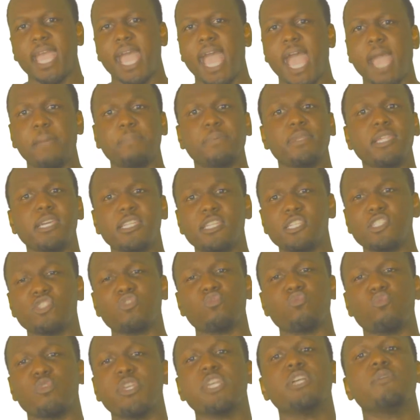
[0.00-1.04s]
App clutter is a
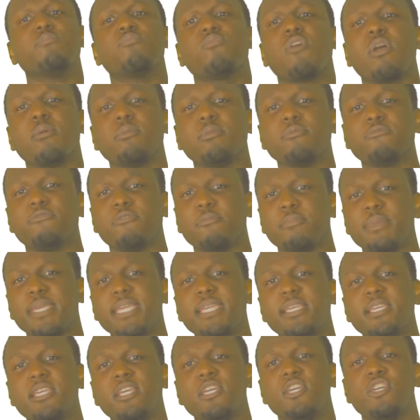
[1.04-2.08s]
real problem for
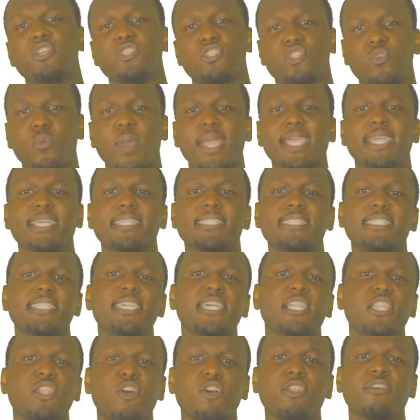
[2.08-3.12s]
me, so I could
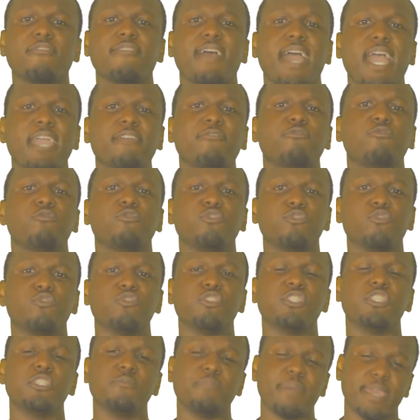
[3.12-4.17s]
see a lot of iPhone
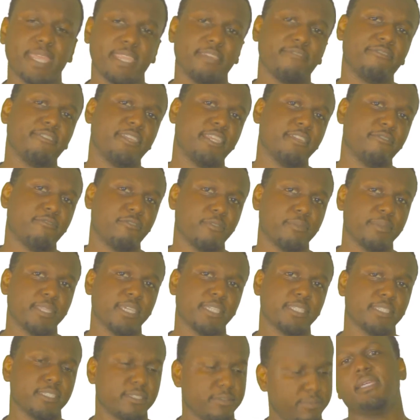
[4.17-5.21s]
users benefiting from
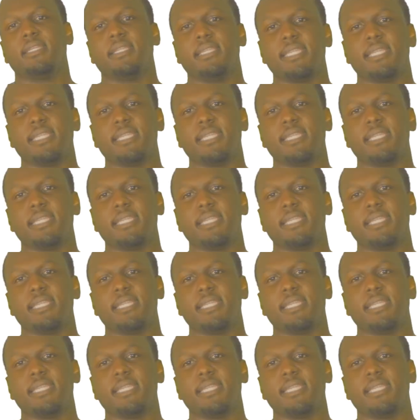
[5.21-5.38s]
this.